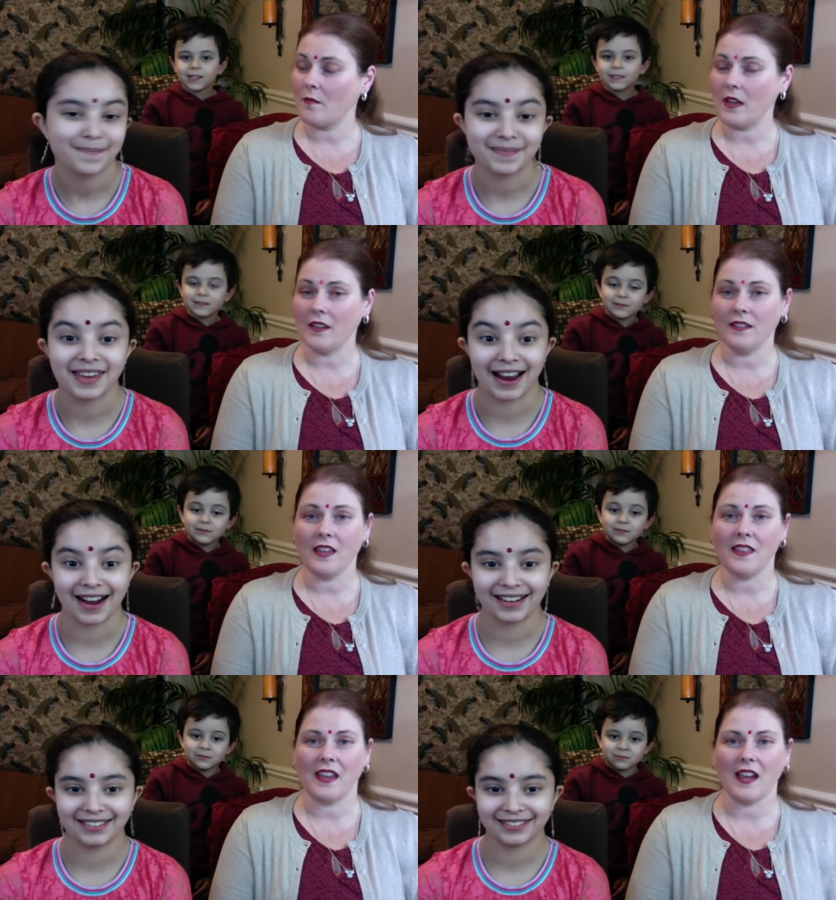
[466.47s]
Speaker 1: And yeah.
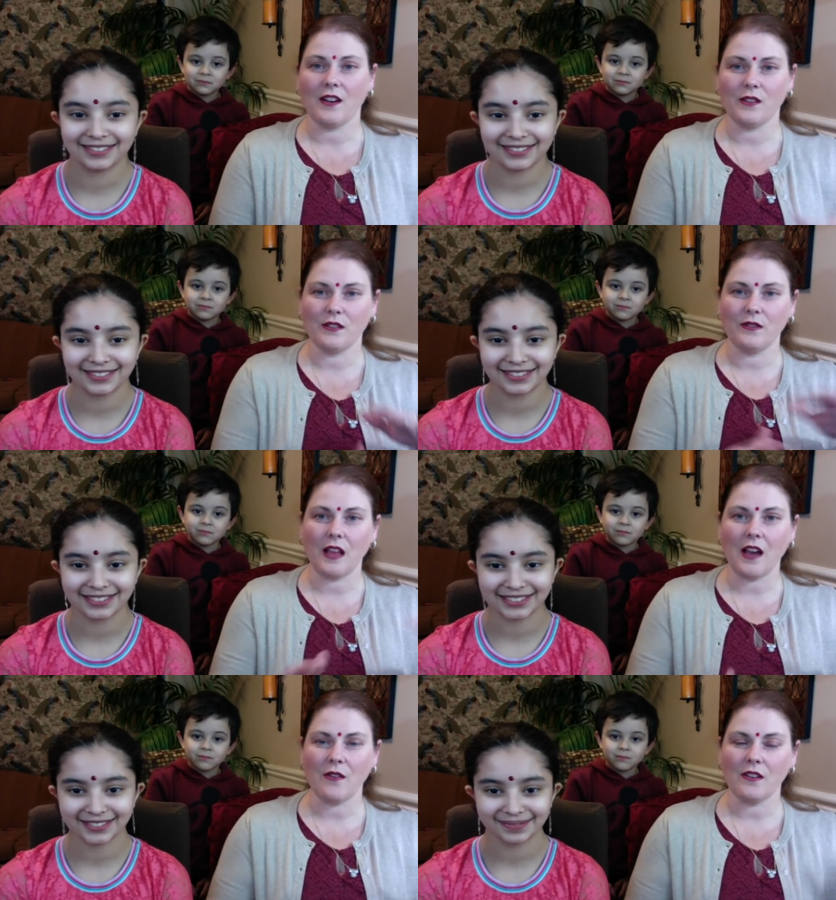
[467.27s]
then they had all the
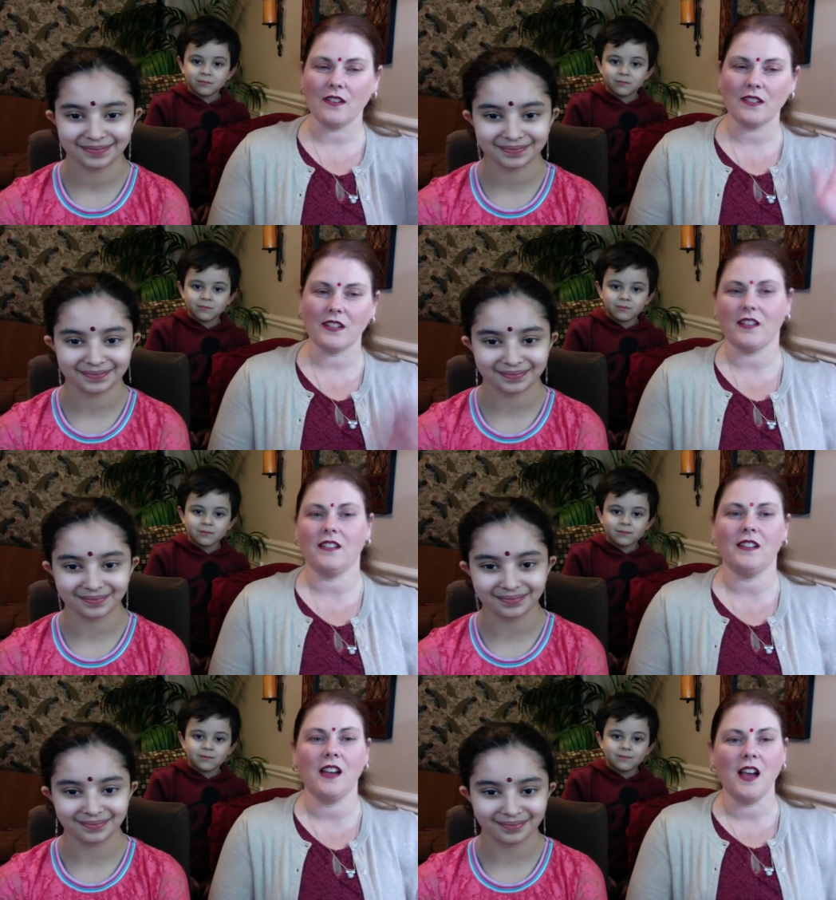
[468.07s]
flowers,
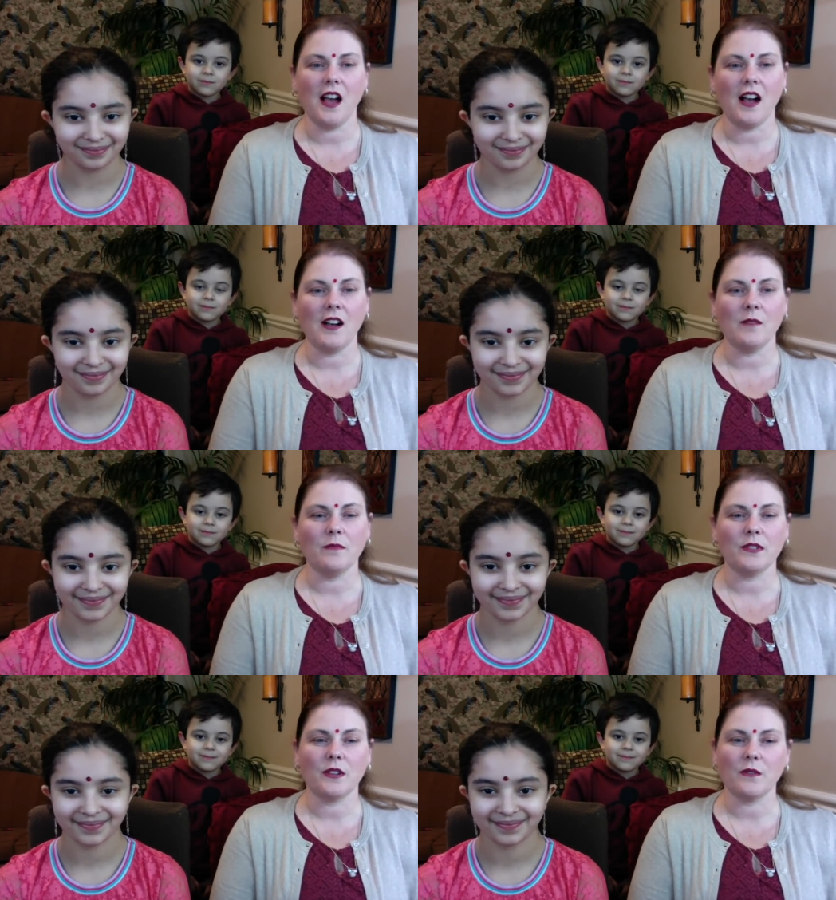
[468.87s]
and um,
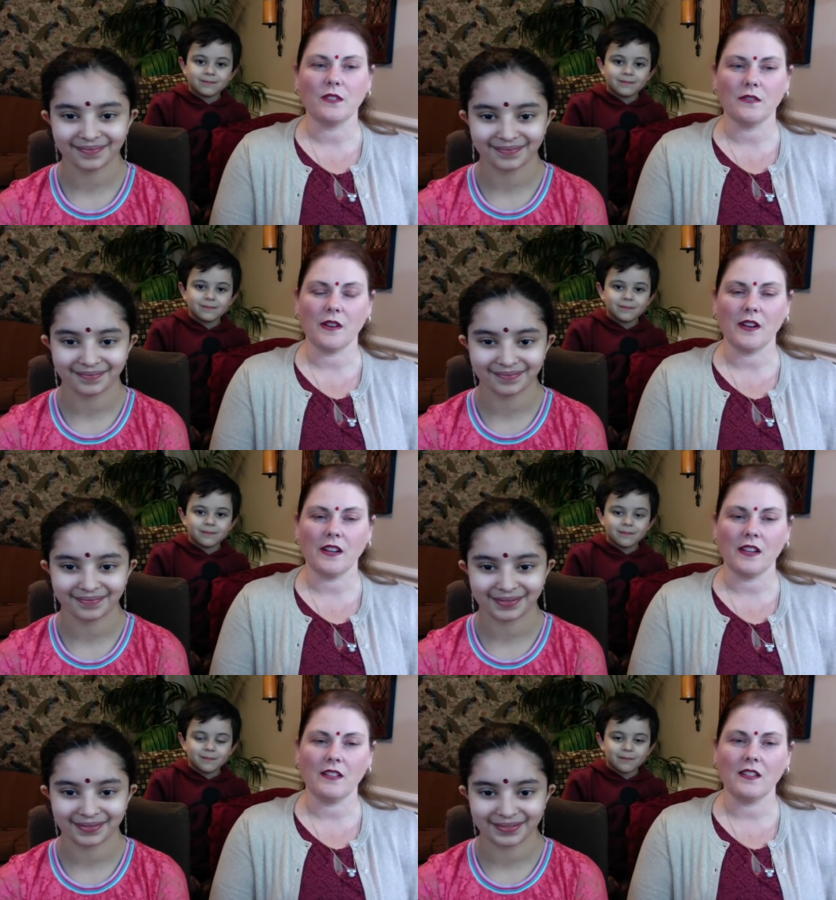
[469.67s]
so it was a very
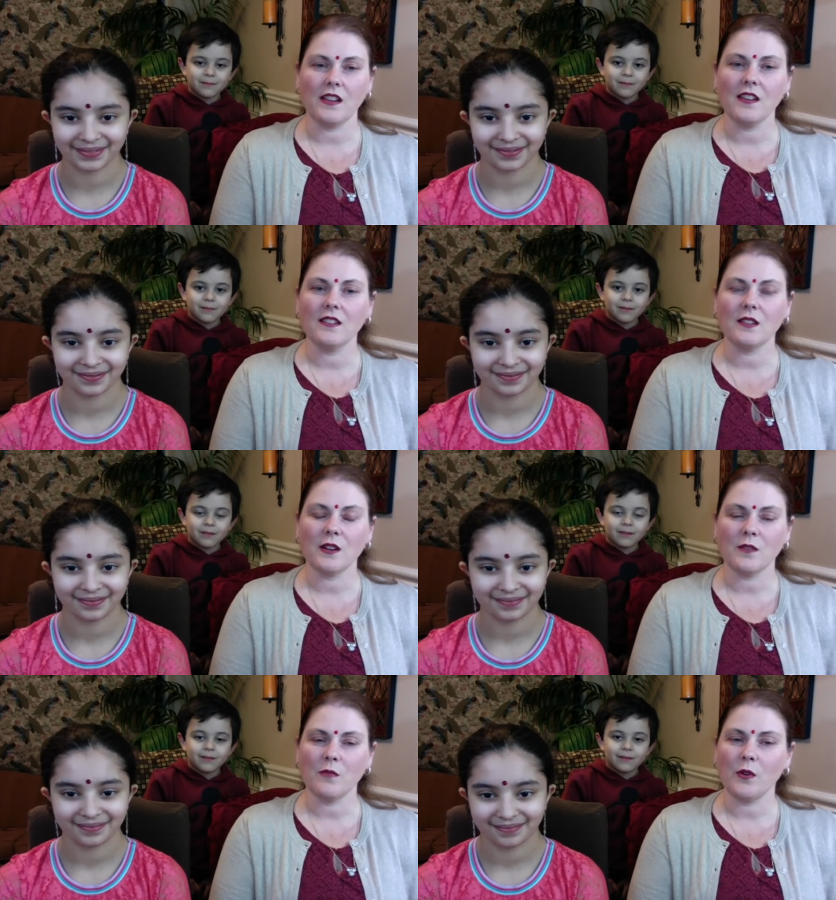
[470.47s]
nice
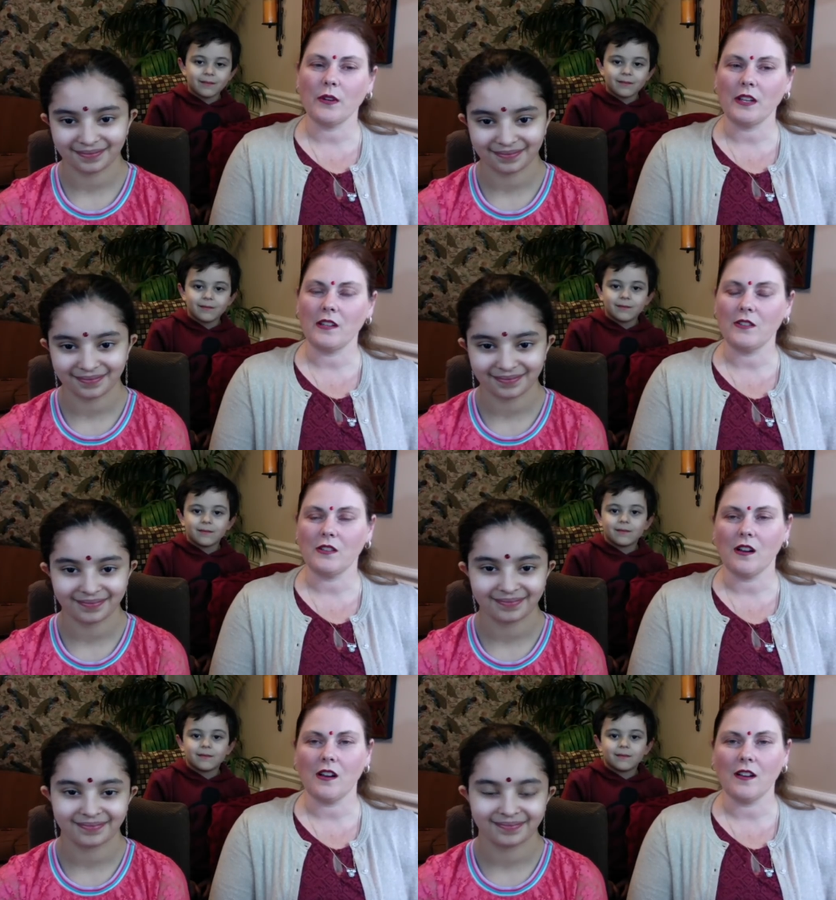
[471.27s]
ceremony to
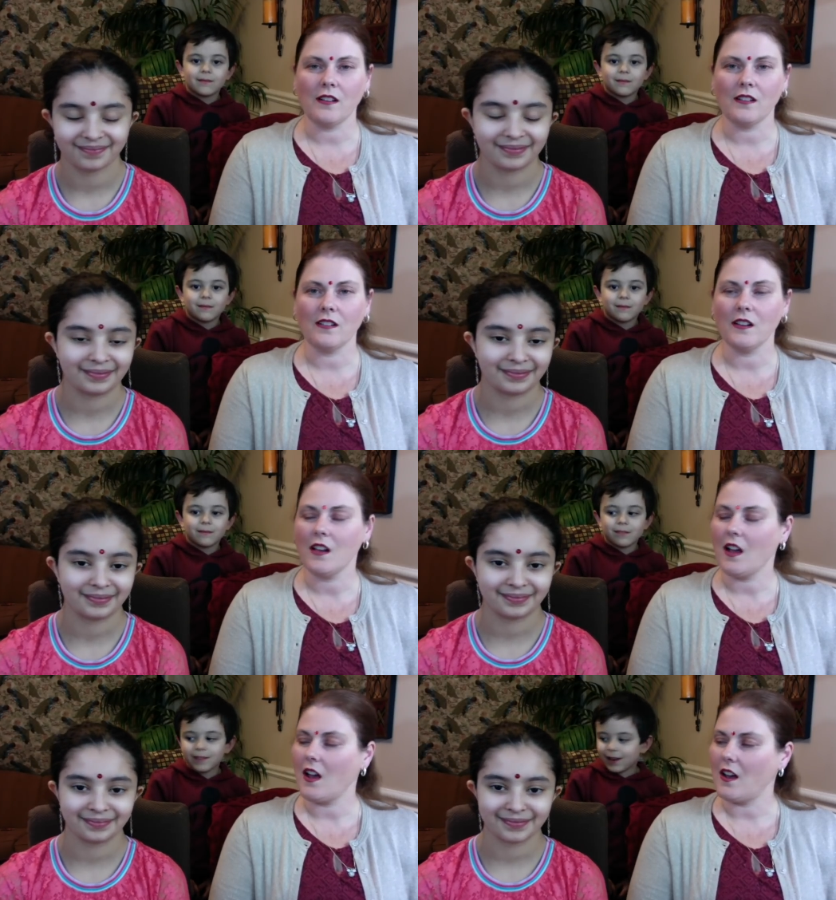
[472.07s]
honor
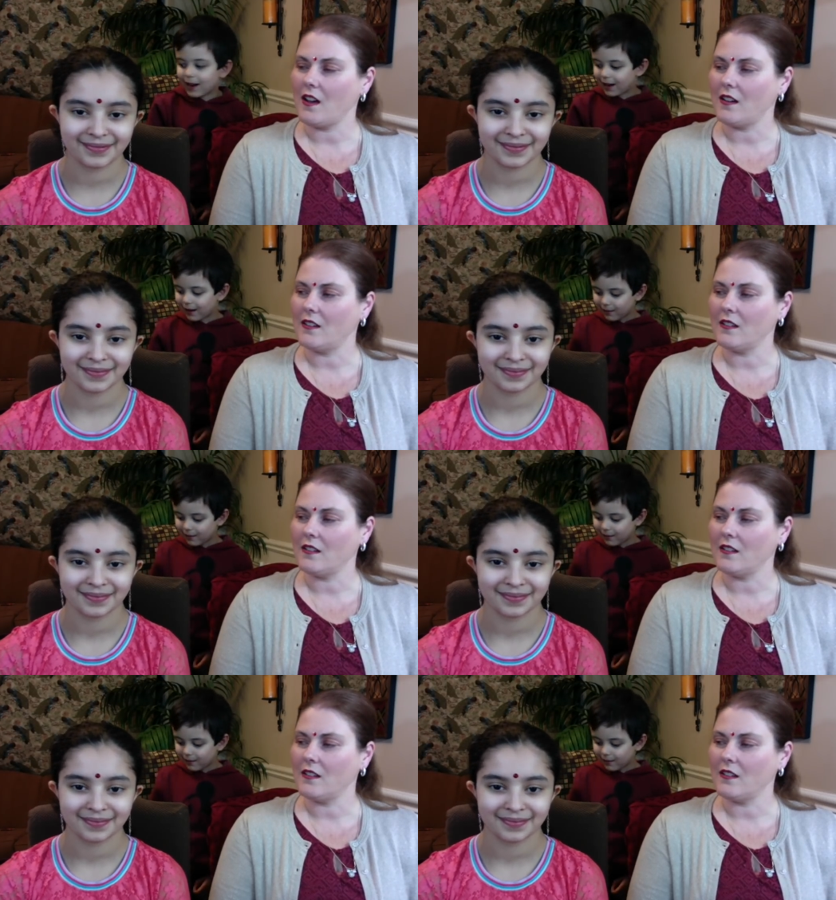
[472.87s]
uh, yeah.